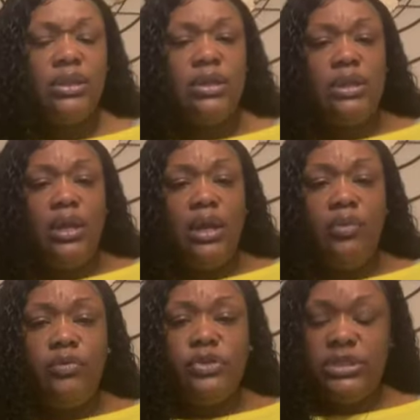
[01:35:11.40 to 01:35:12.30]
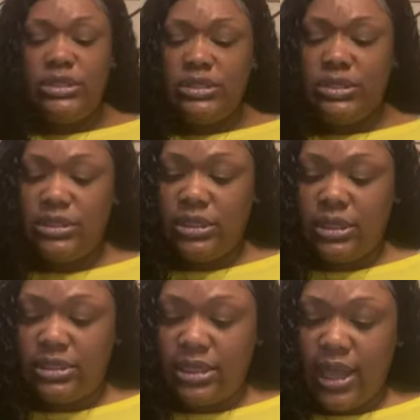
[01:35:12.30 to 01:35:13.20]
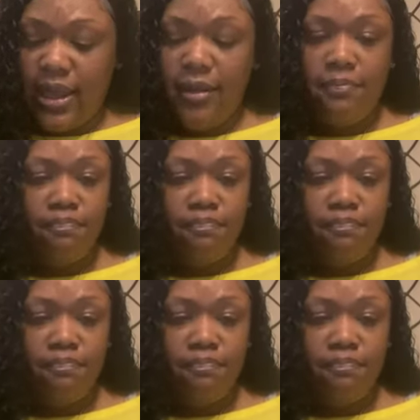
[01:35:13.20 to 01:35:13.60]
in the of name of Jesus, reverse, yes, God.